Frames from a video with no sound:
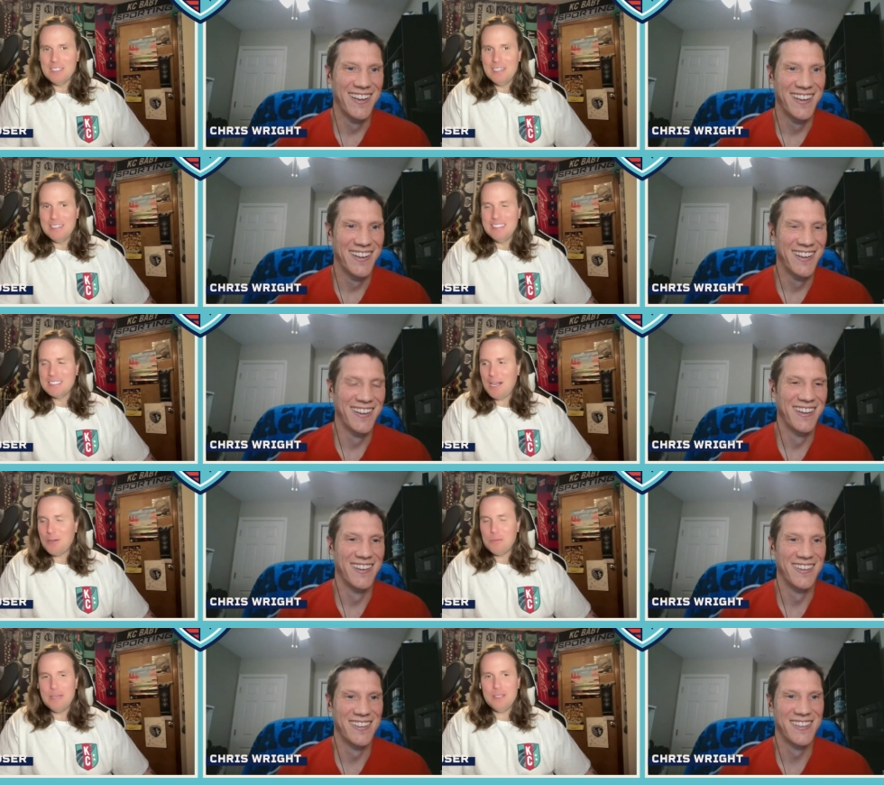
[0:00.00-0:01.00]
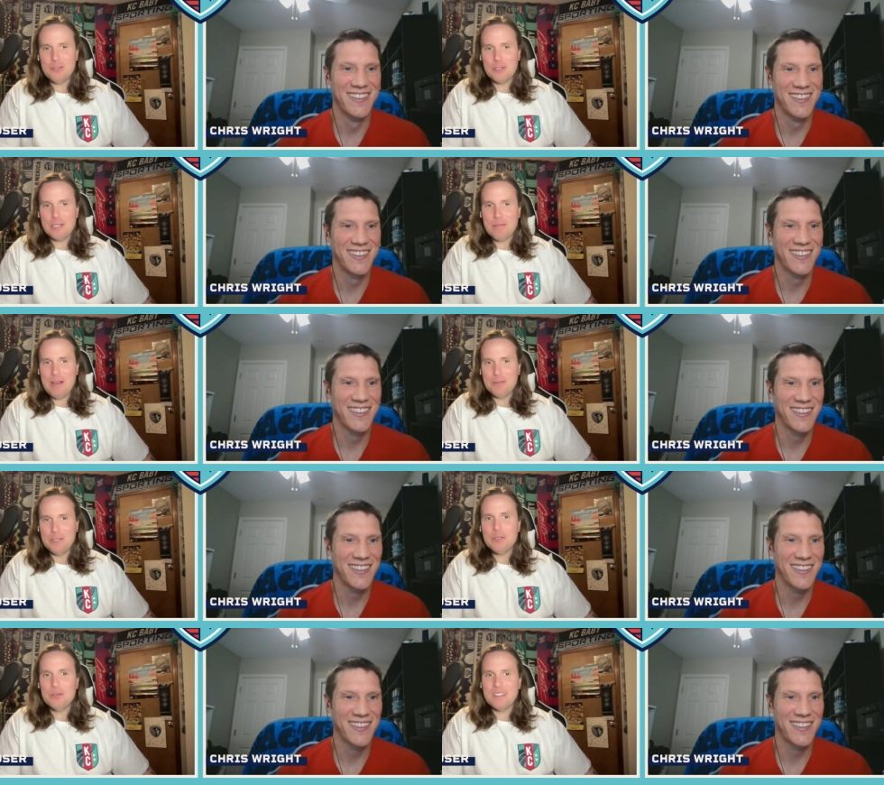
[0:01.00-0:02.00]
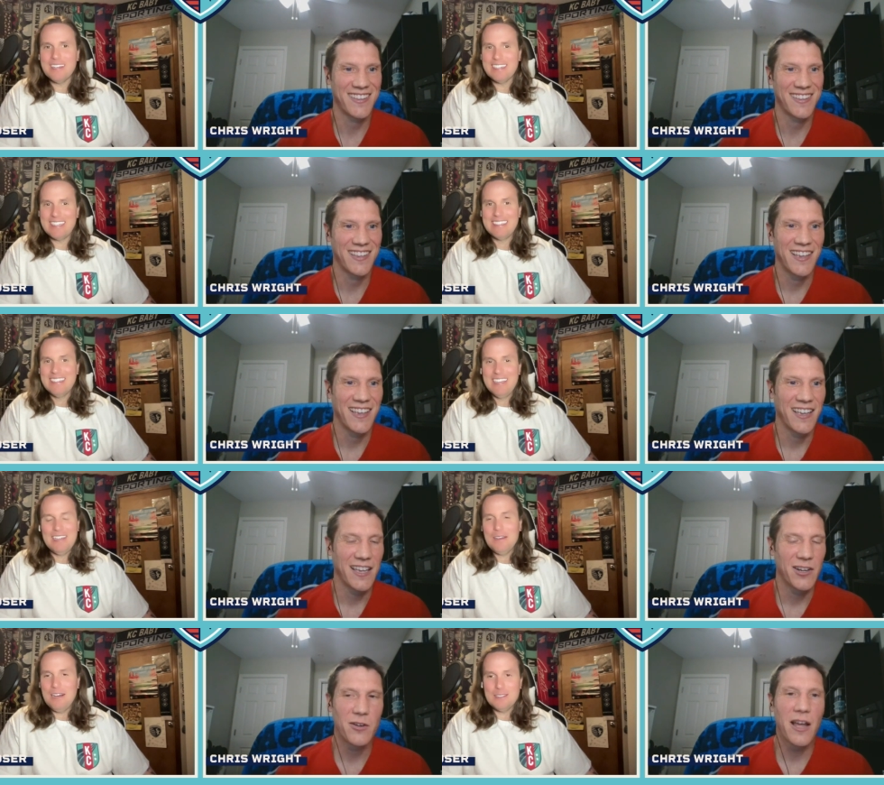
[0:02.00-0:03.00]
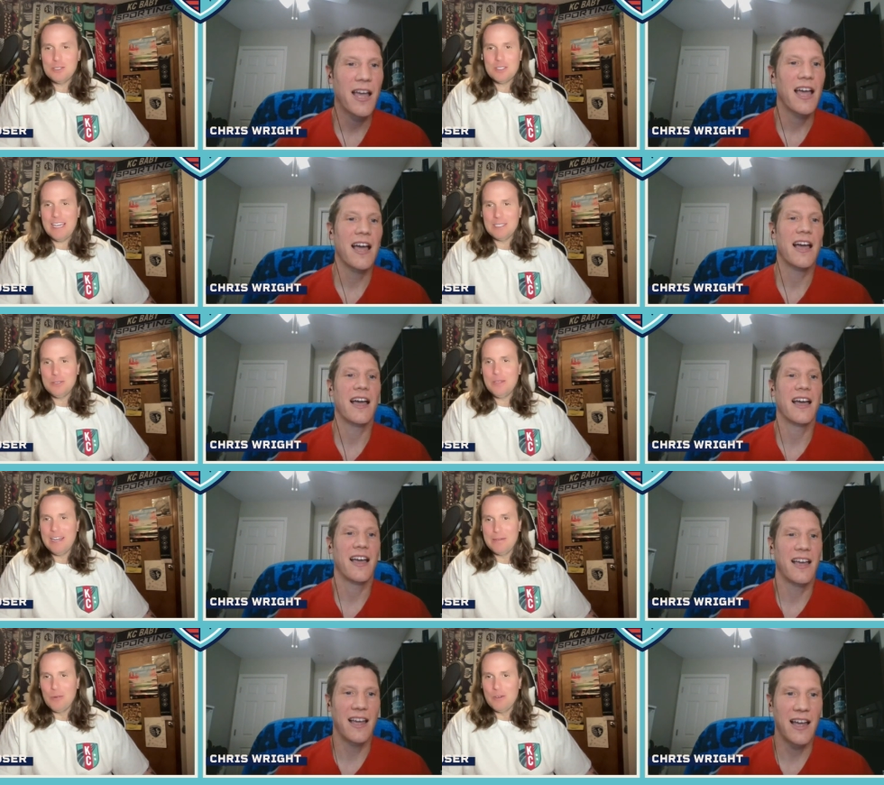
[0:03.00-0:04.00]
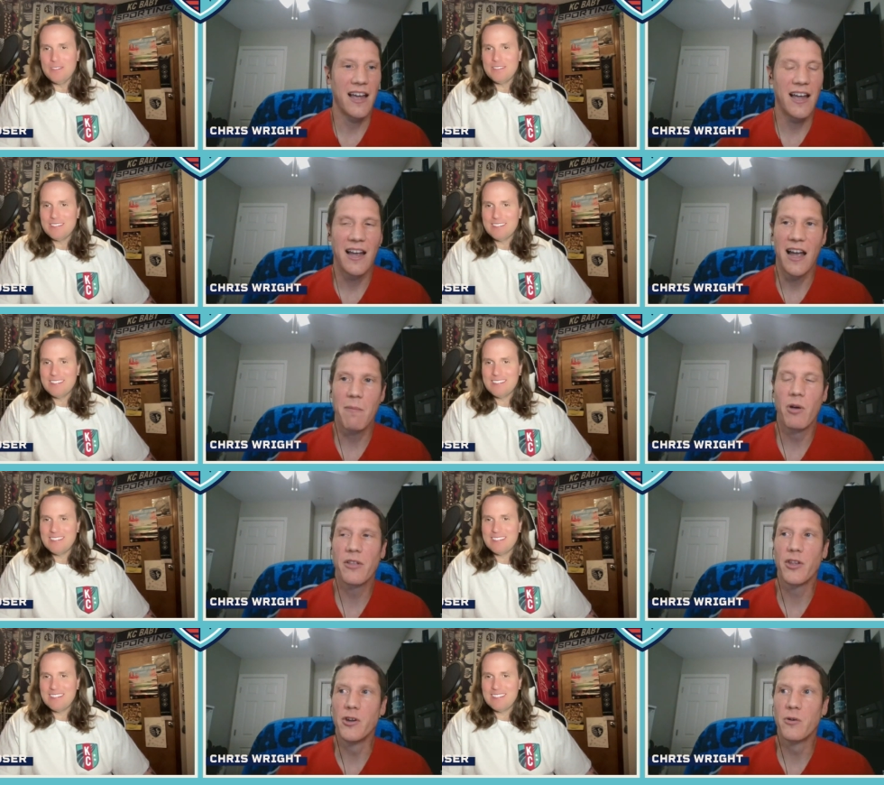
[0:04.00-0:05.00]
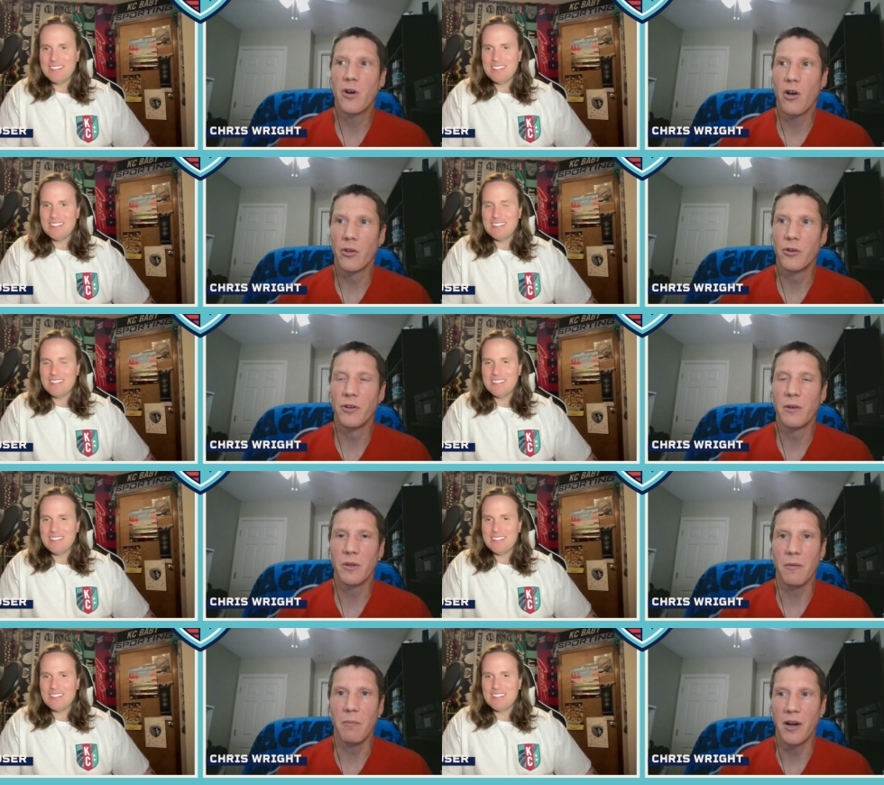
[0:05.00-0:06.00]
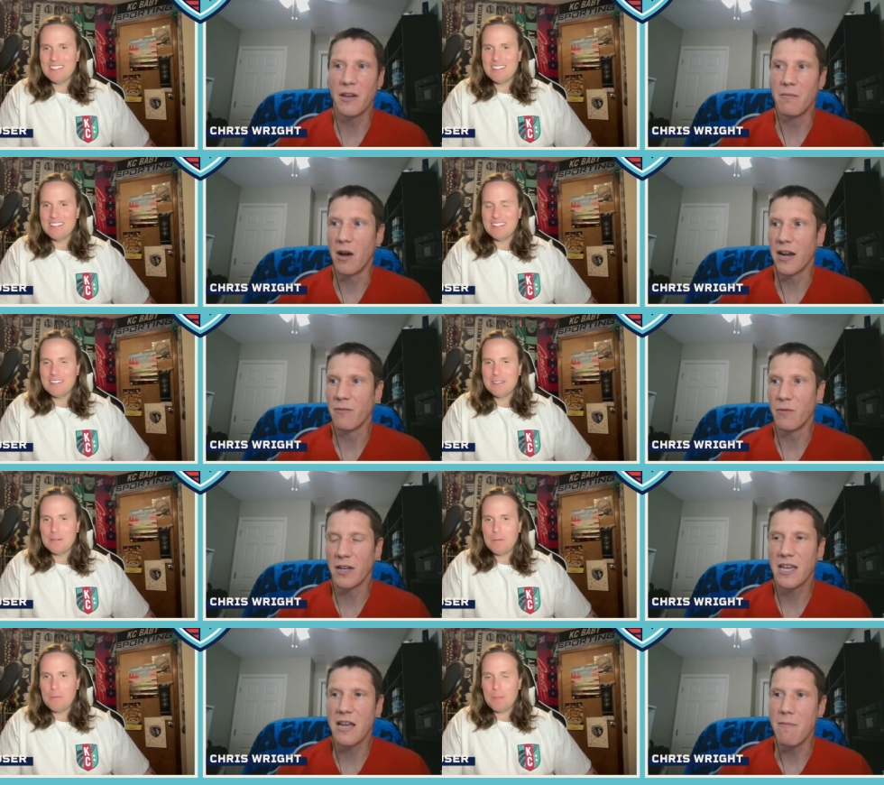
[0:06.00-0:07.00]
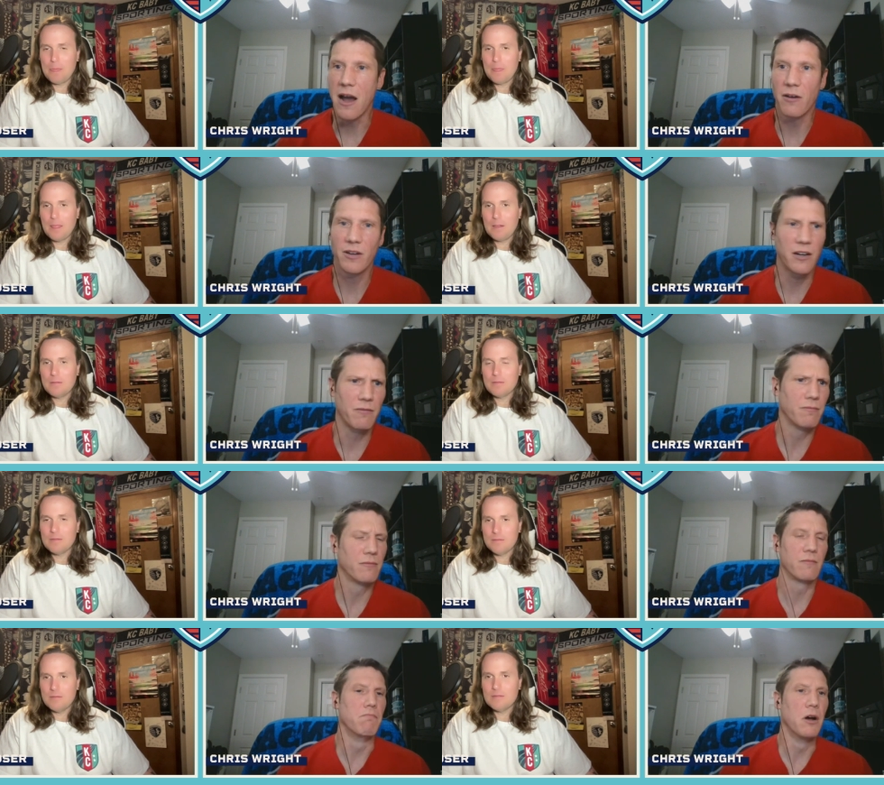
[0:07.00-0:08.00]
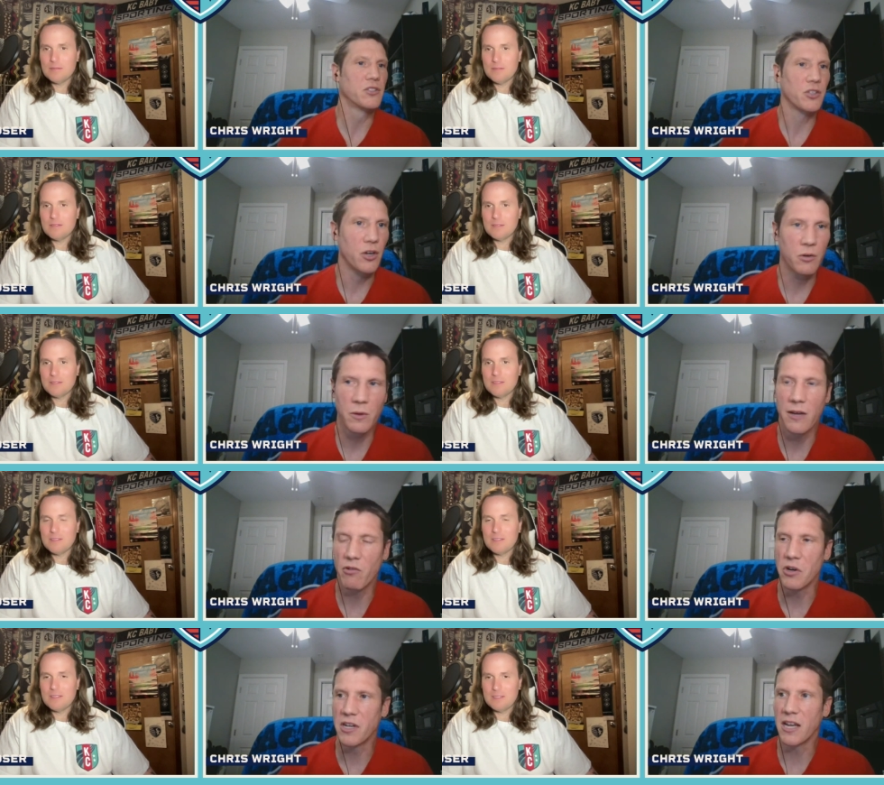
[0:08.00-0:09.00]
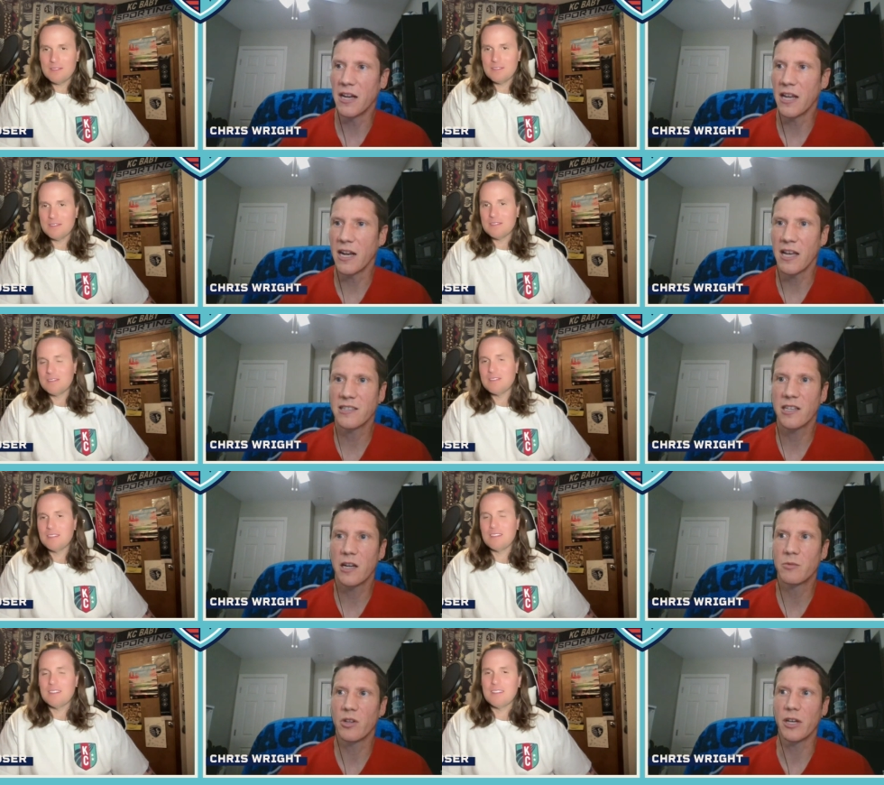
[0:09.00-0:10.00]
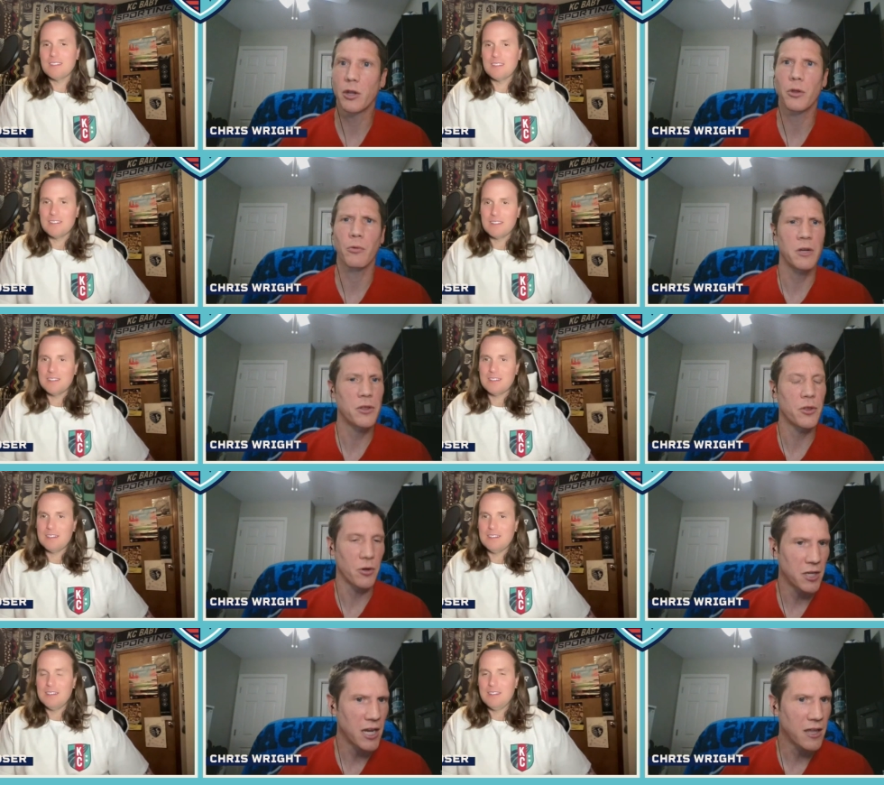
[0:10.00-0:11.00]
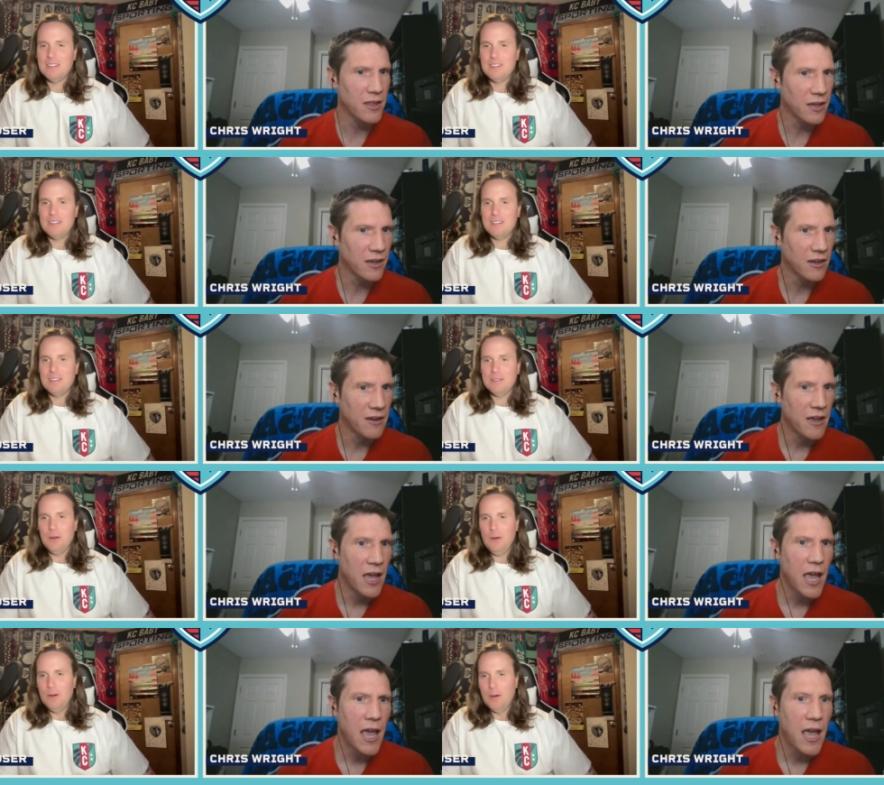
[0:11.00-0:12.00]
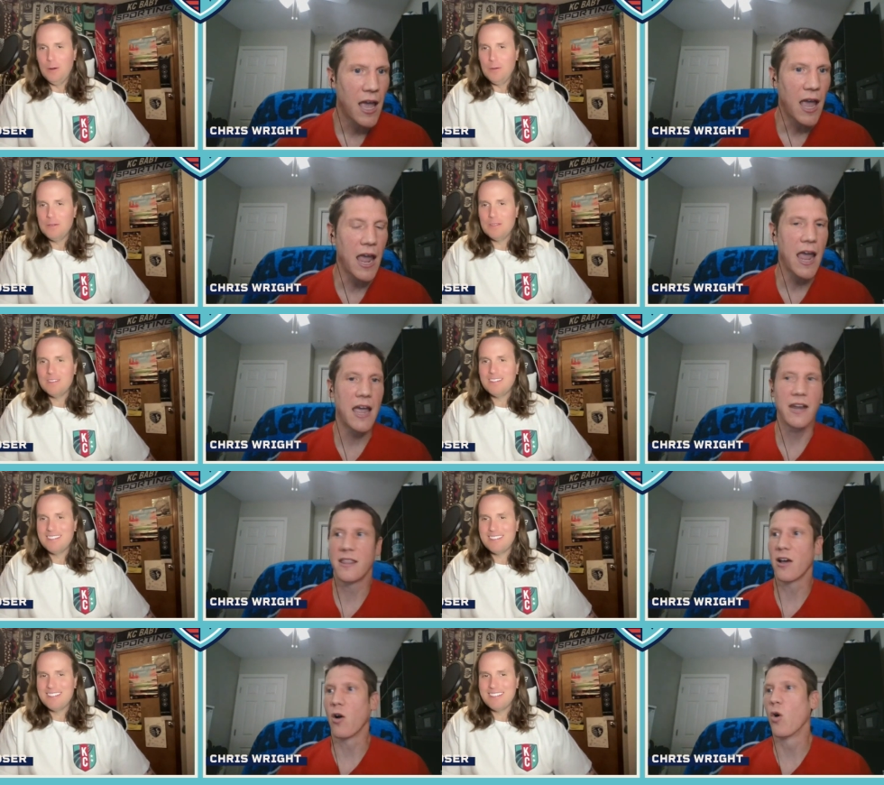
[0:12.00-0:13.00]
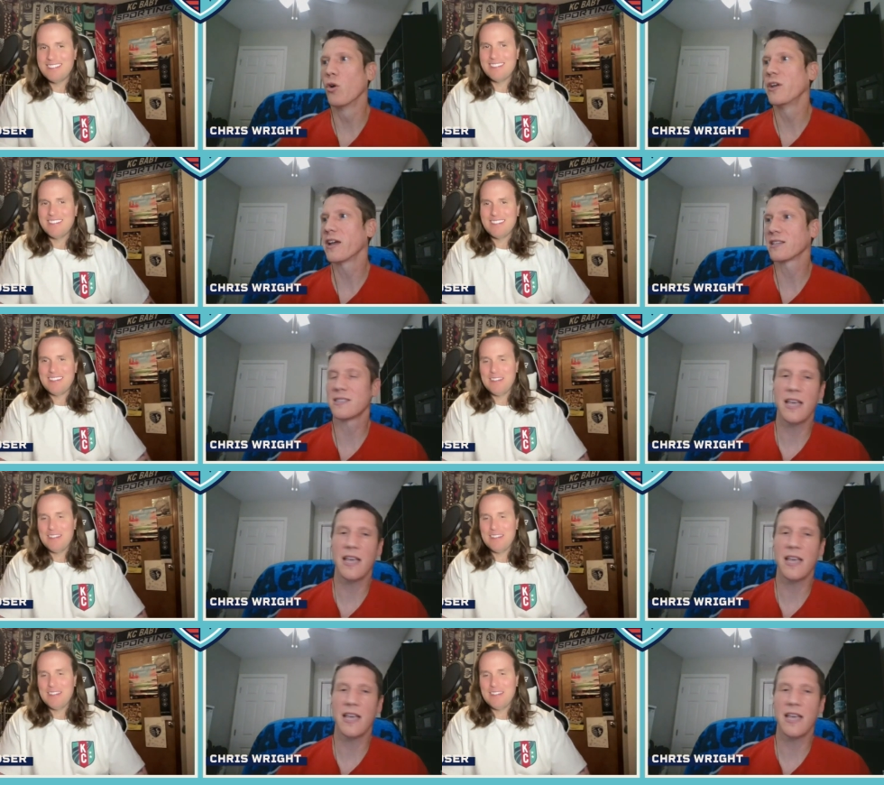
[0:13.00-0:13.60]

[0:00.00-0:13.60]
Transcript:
Speaker 1: uh, eating Taco
Speaker 2: Bell, drinking Mountain Dew, like I just can't do that anymore. I, I, played the new Call of Duty with a buddy of mine when it came out uh, months ago or whenever it did, and I stayed up to like three thirty, I think. uh And the whole next